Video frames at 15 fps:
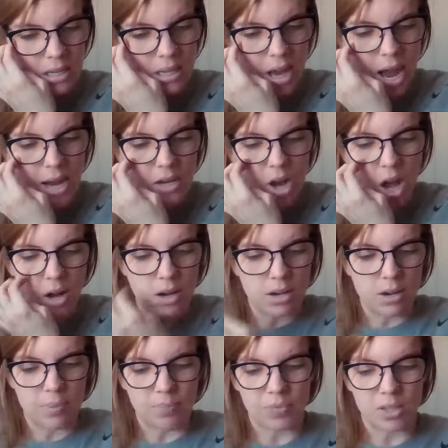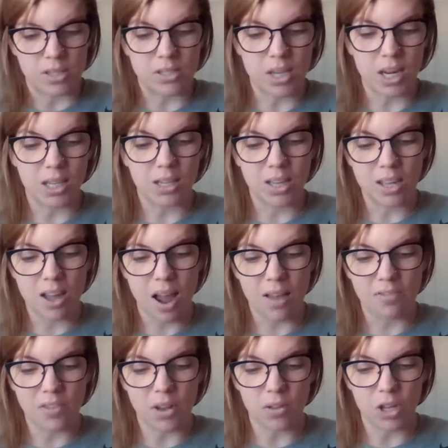I nodded. Suddenly,
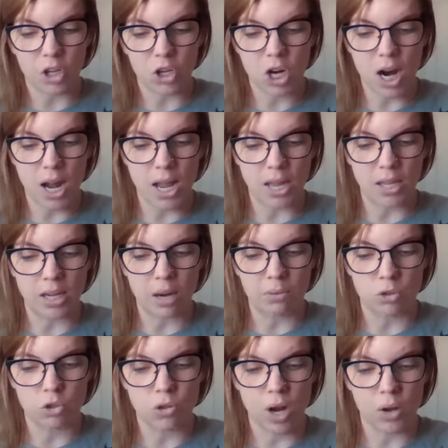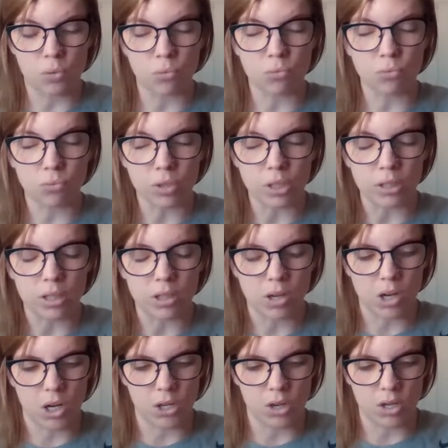I felt like crying, and I was trying really
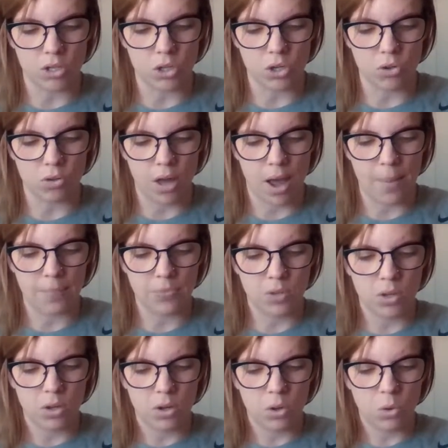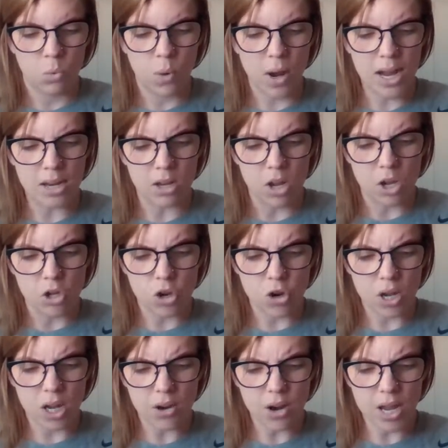hard not to do that. "Wait, your
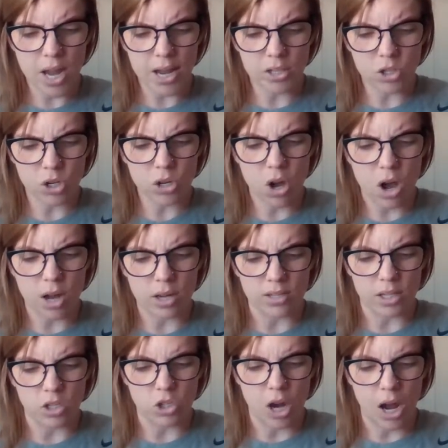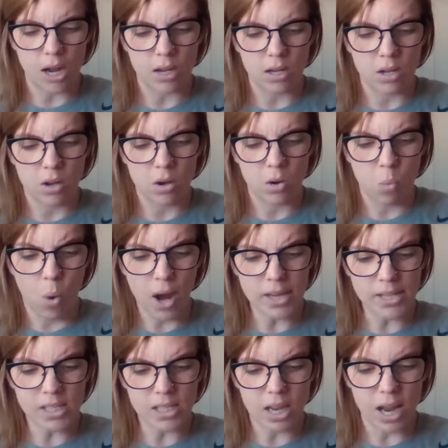hearing aids are gone," said Jack.
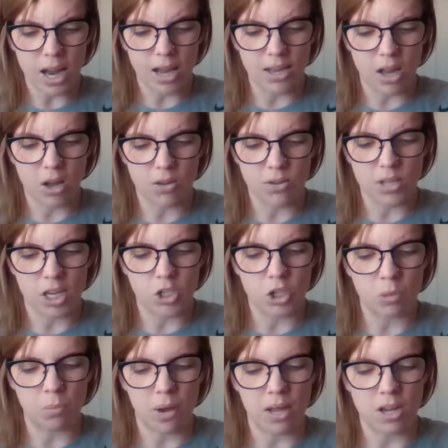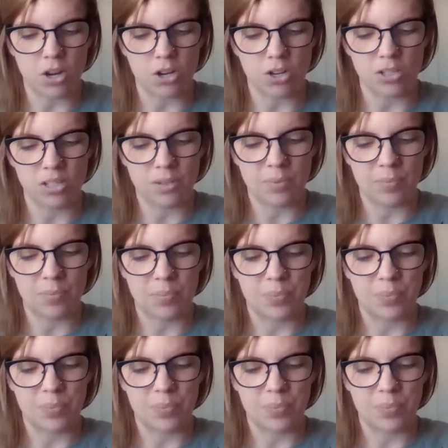"What?" I yelled, touching my ears.